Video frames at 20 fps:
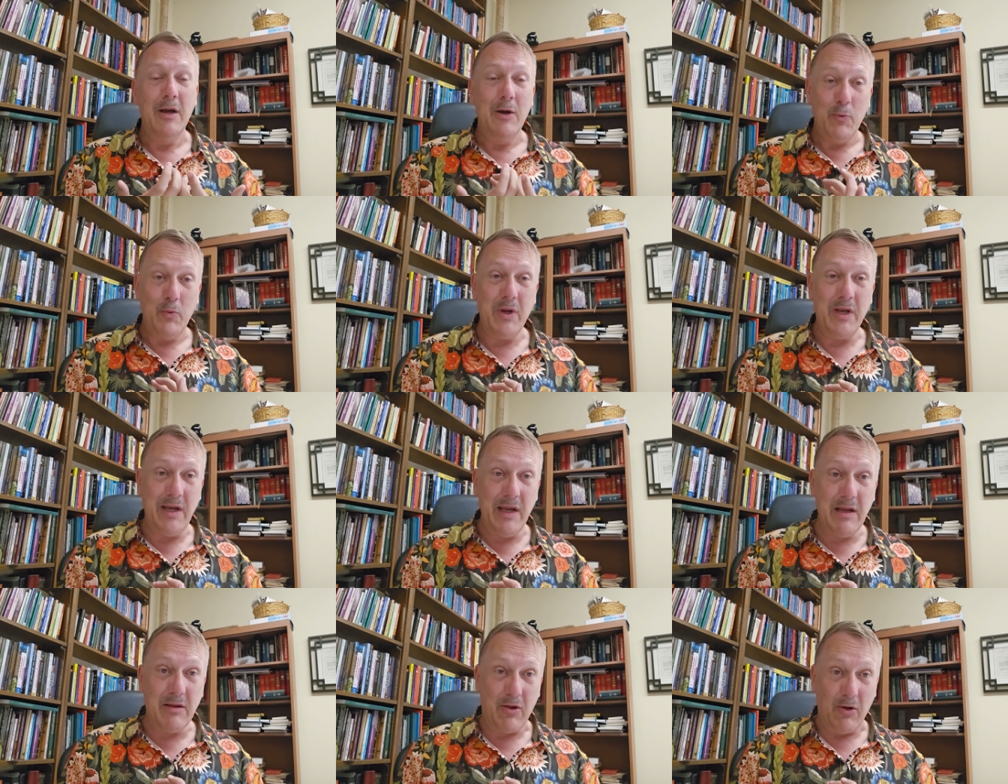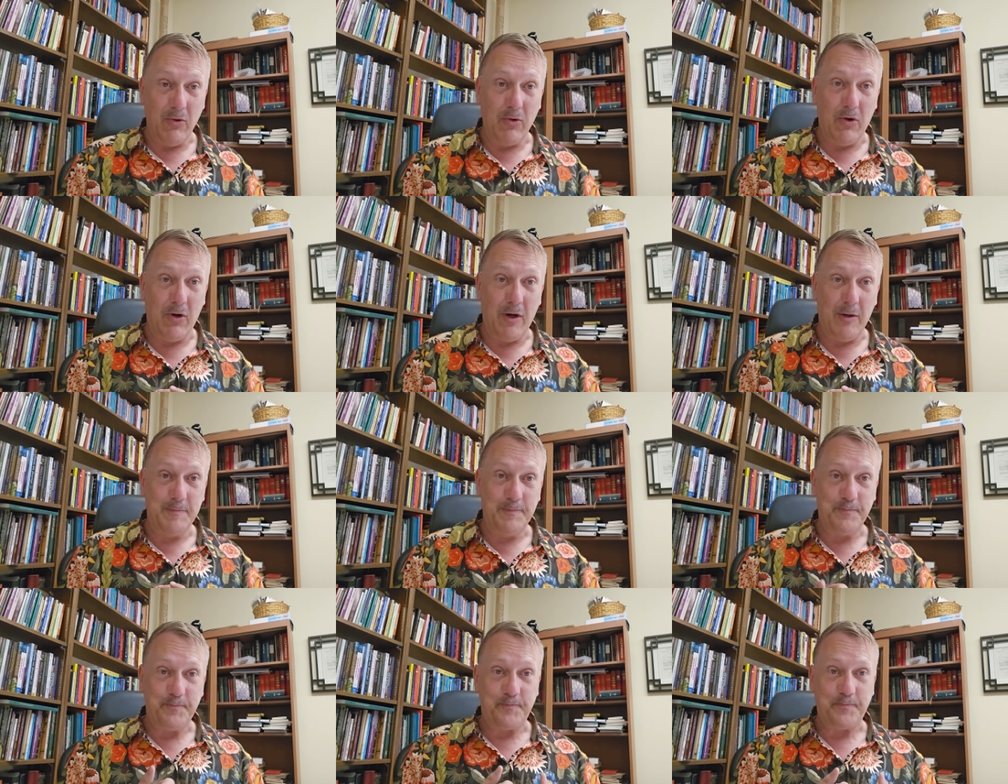We need the law
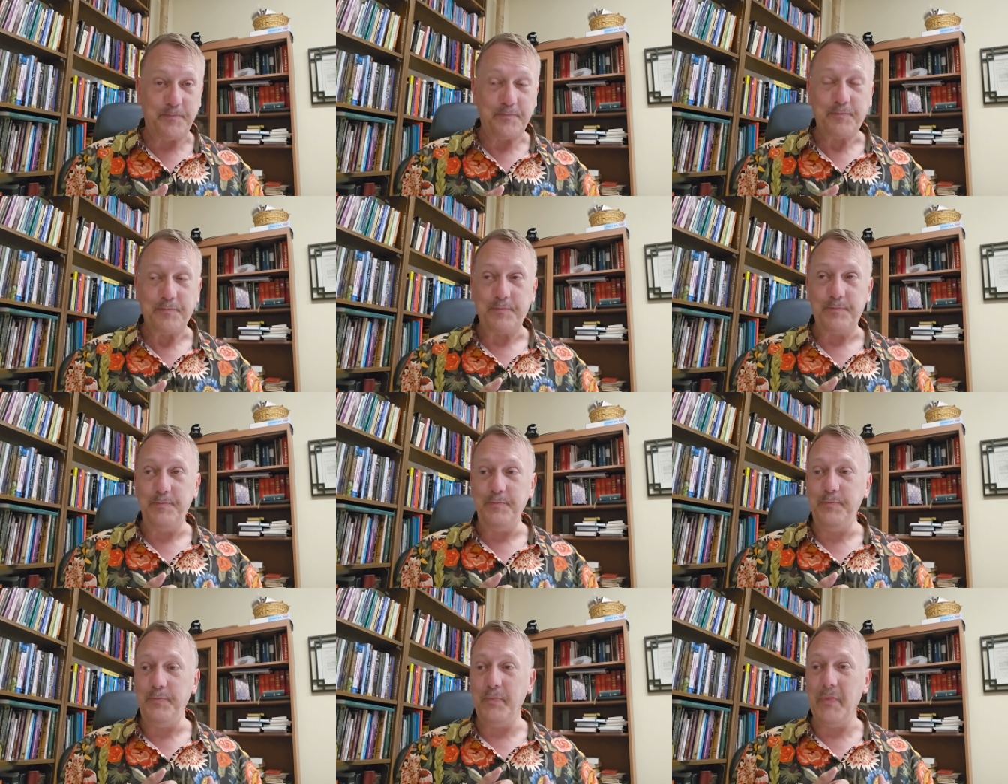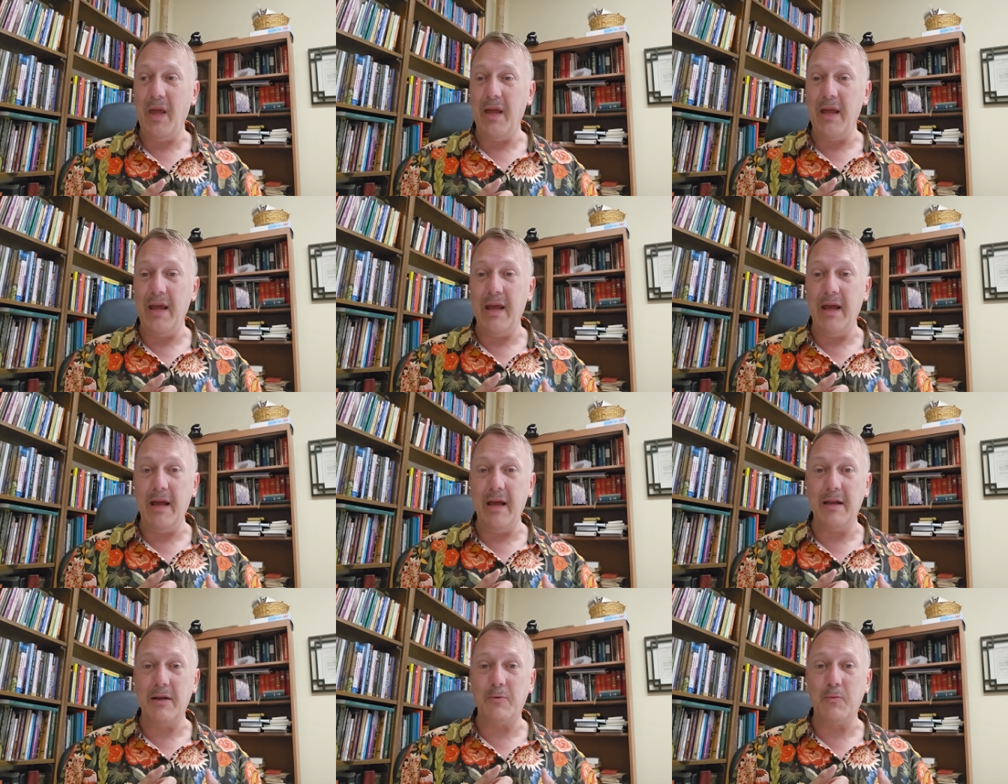
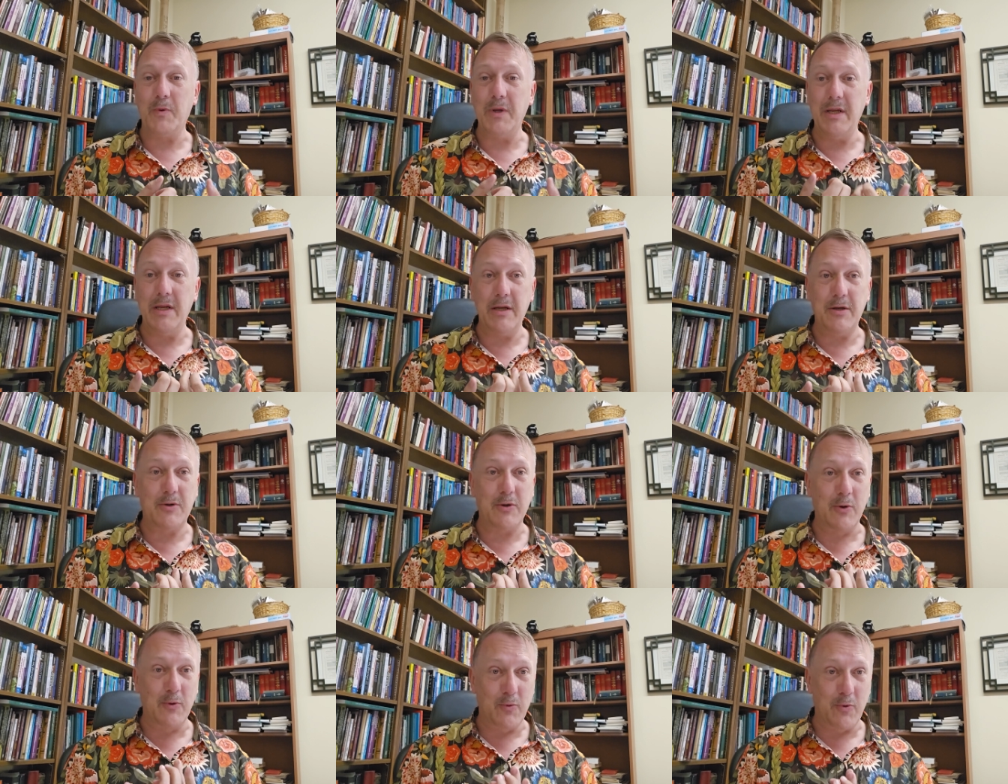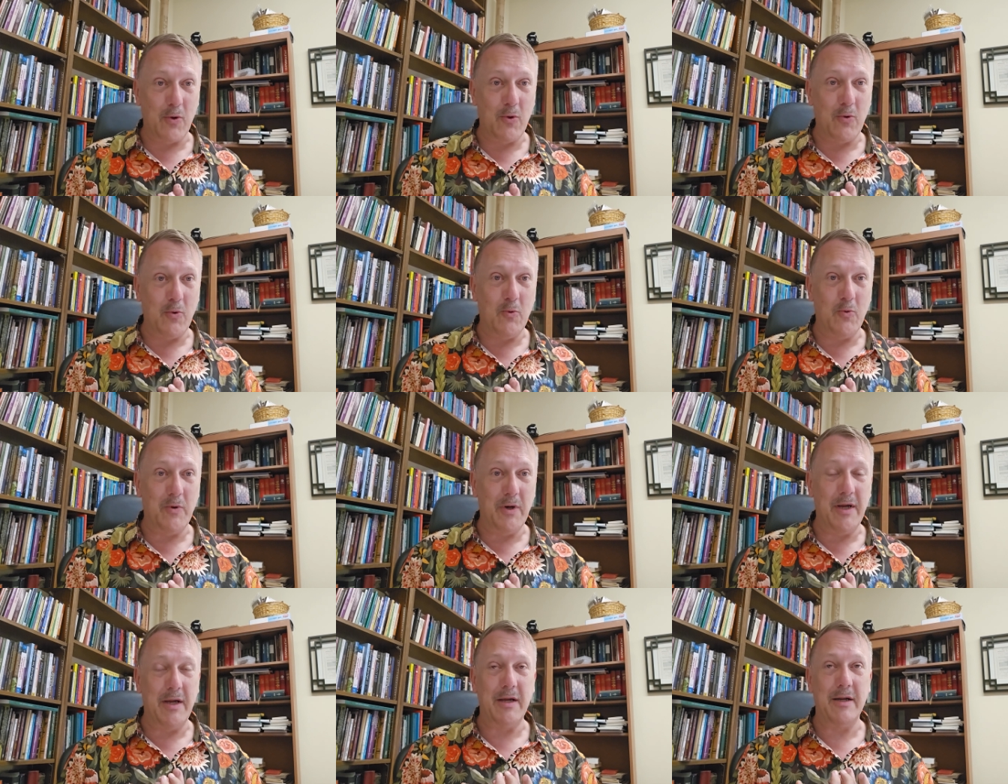and we need to
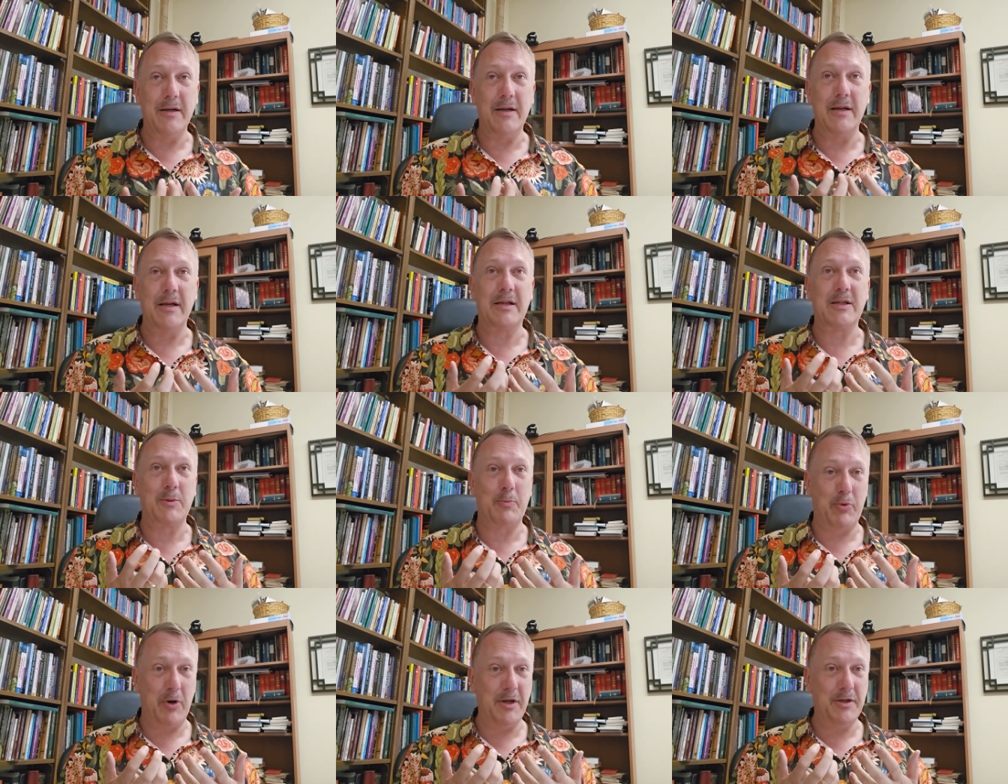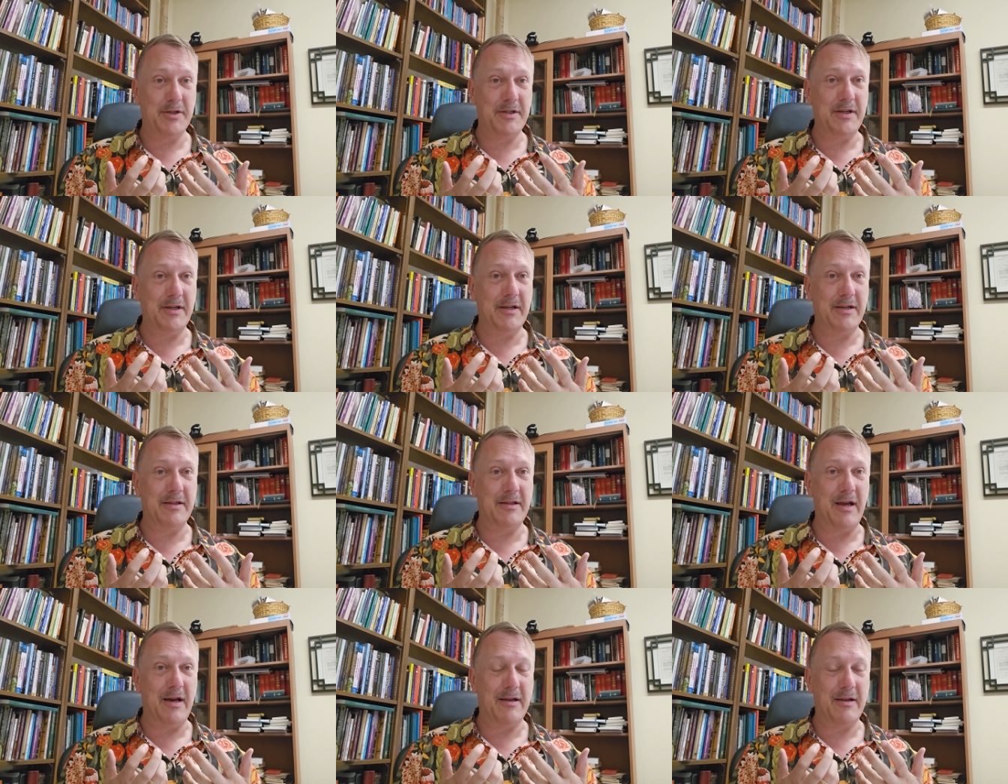grow in
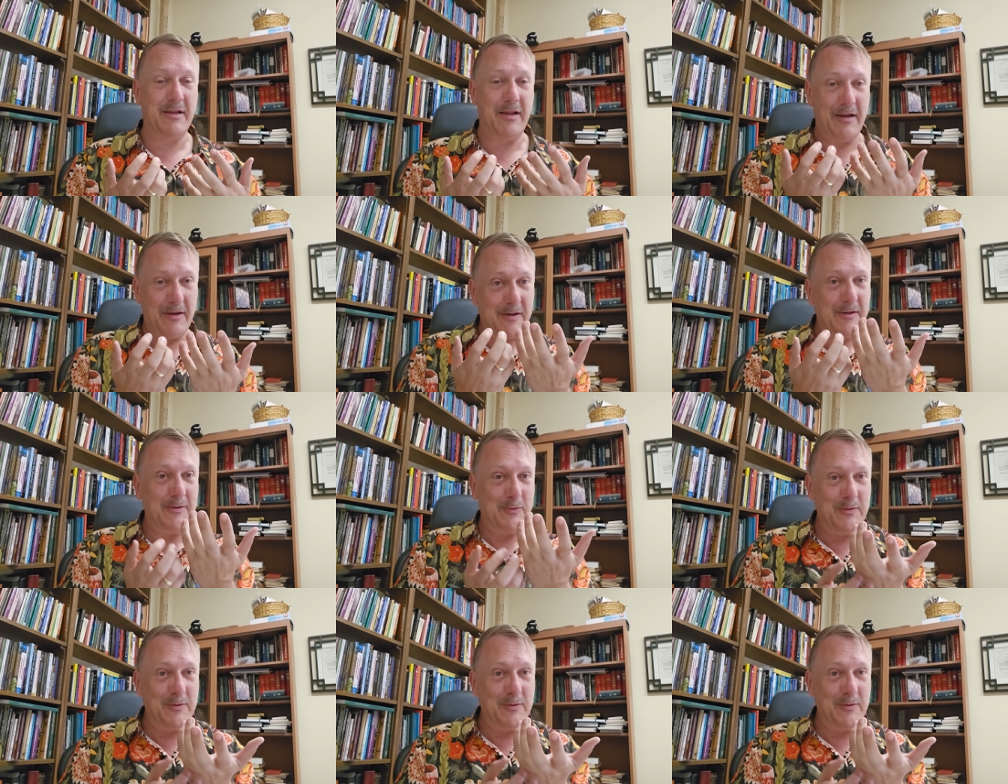expressing that that